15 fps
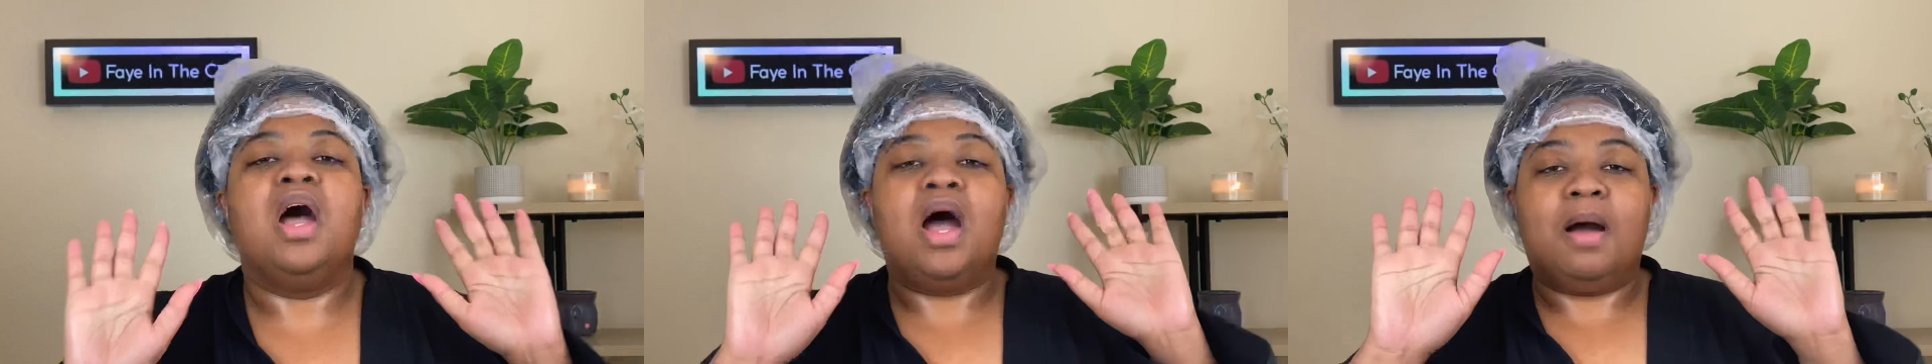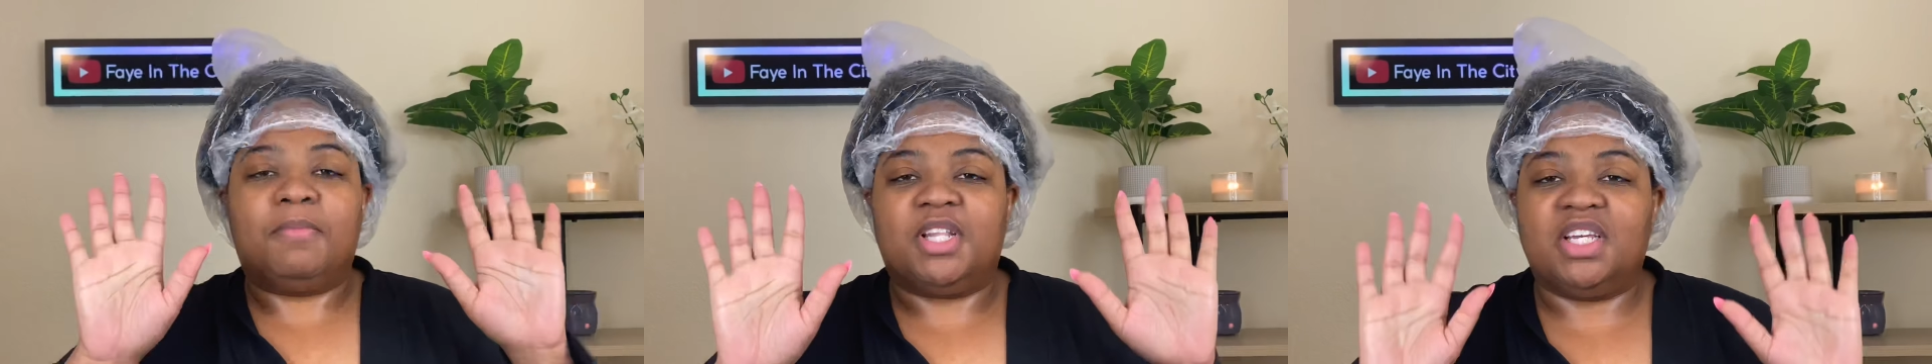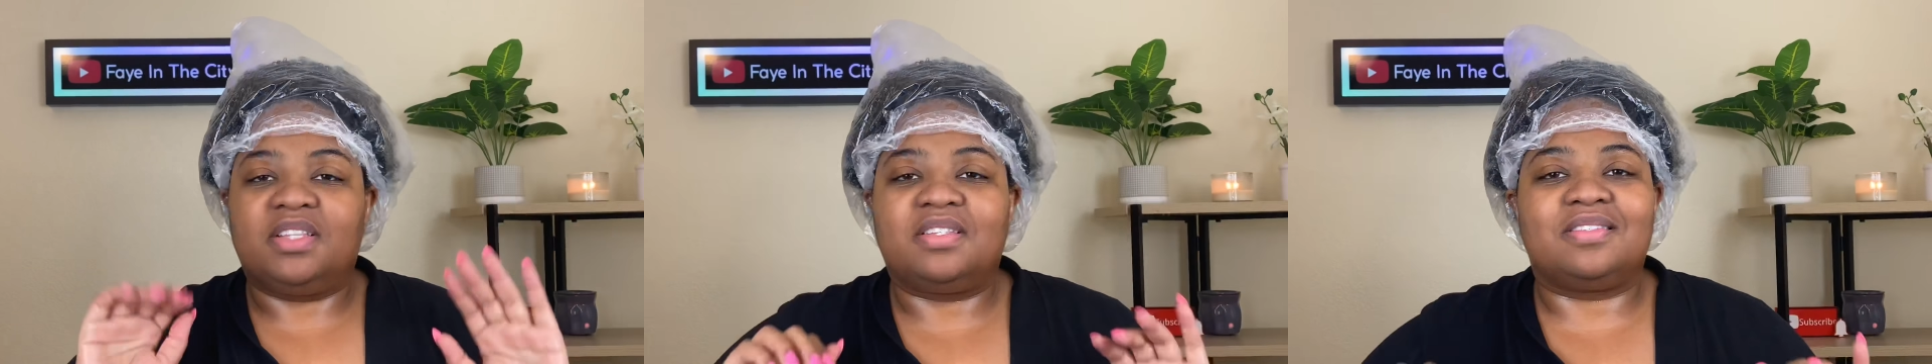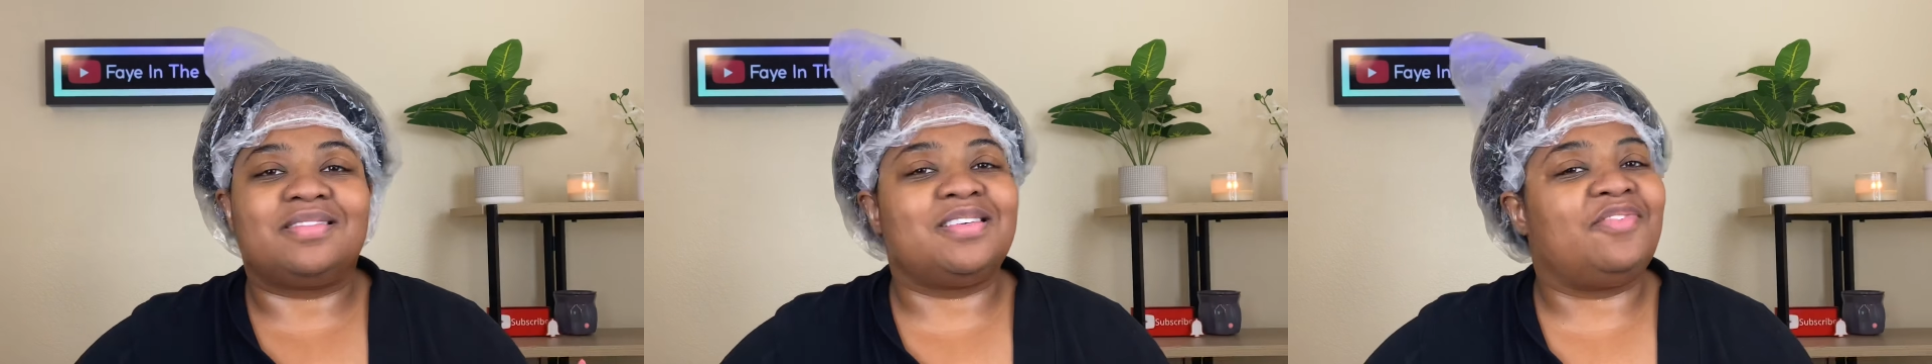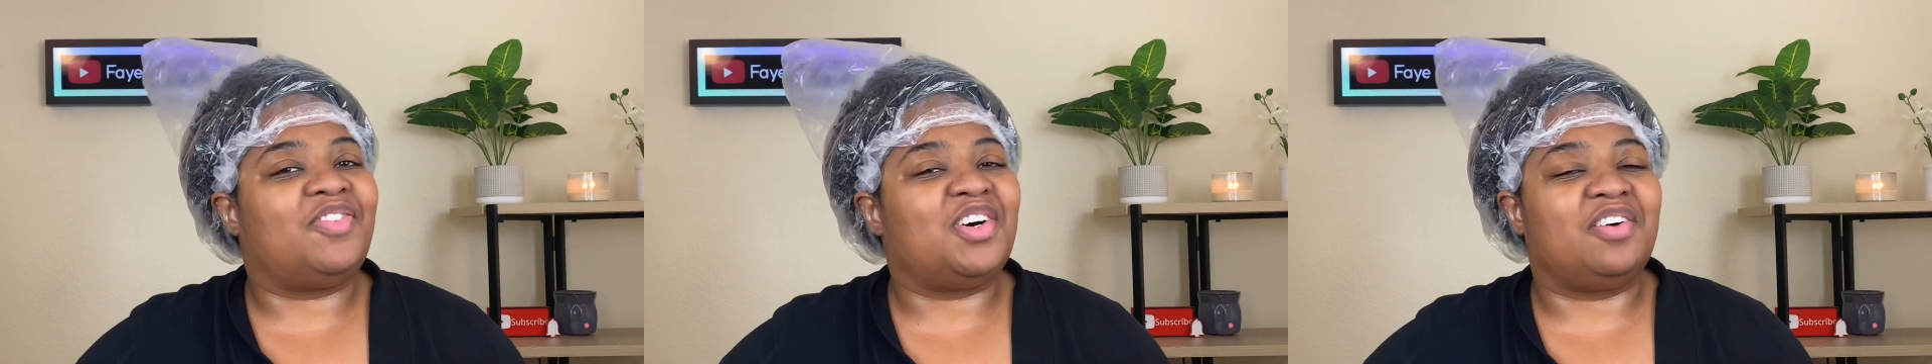I'm gonna let this
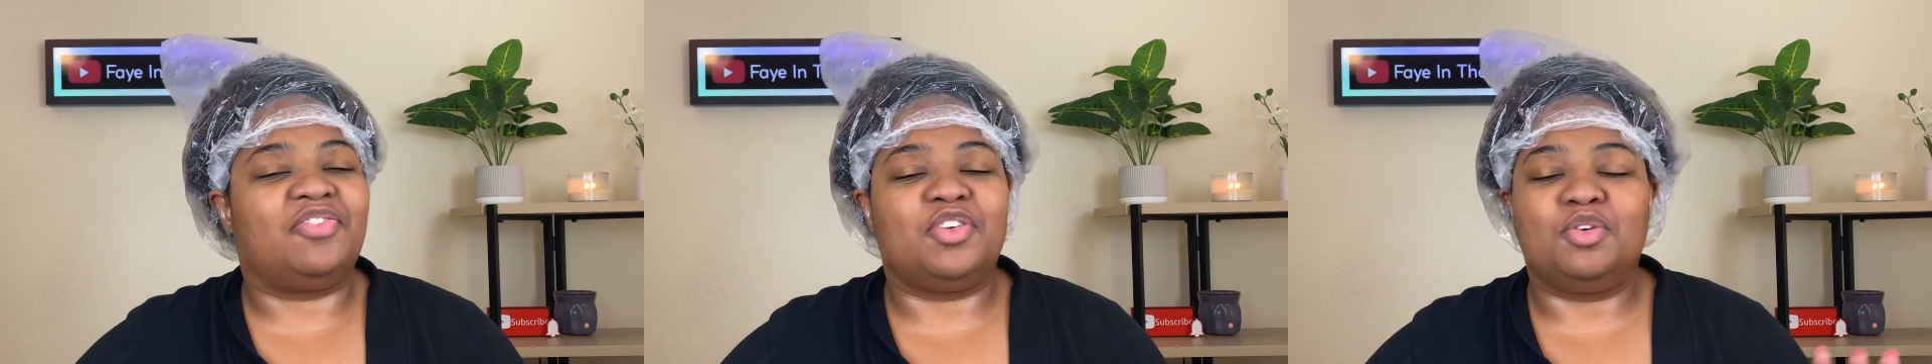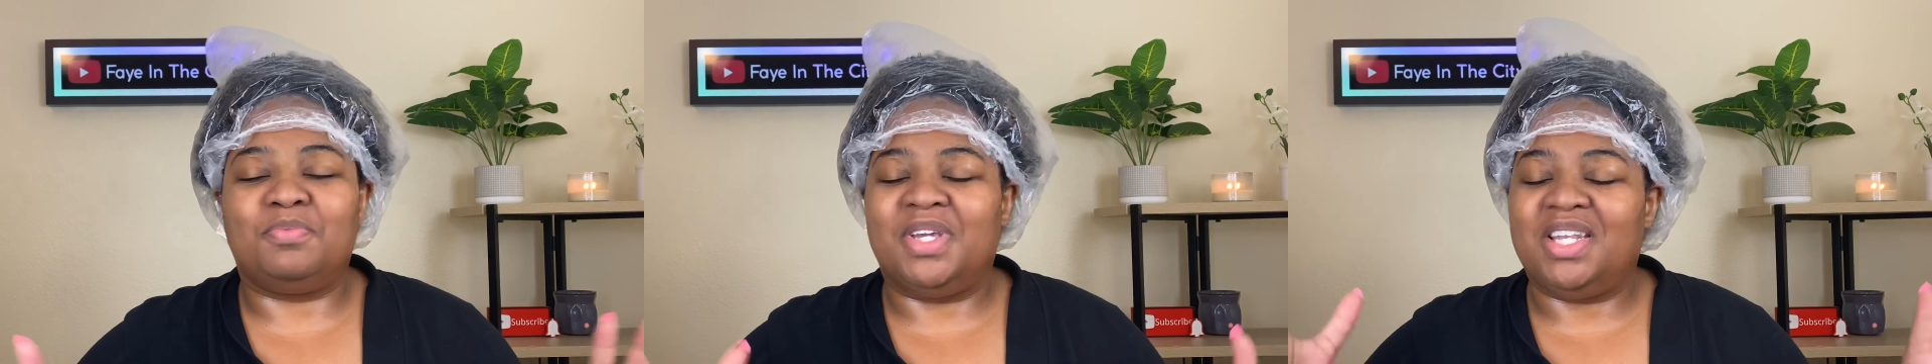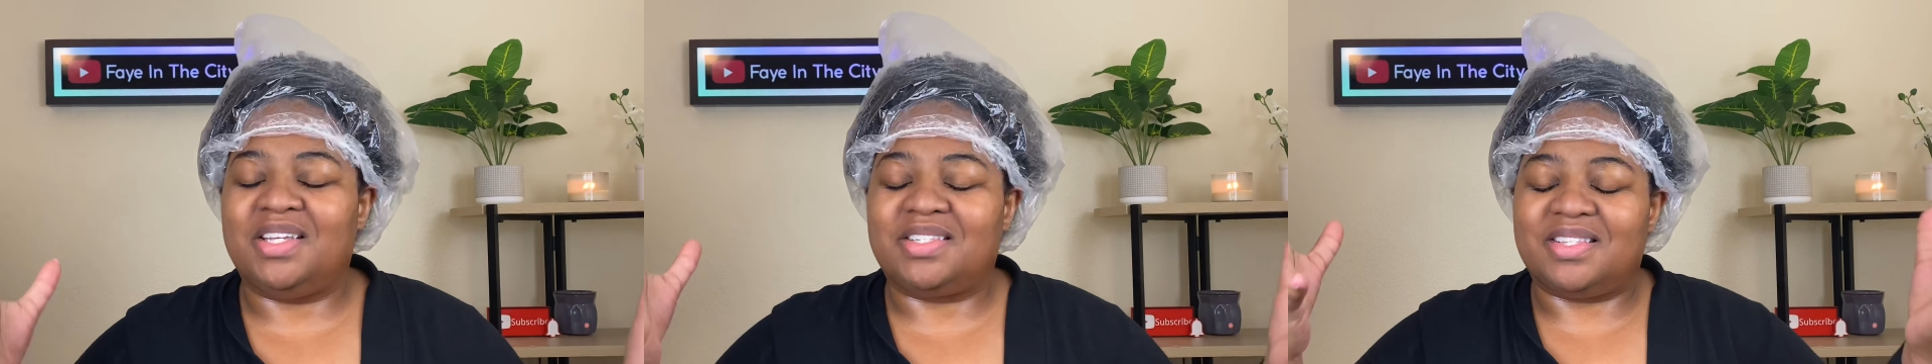sit for a few minutes,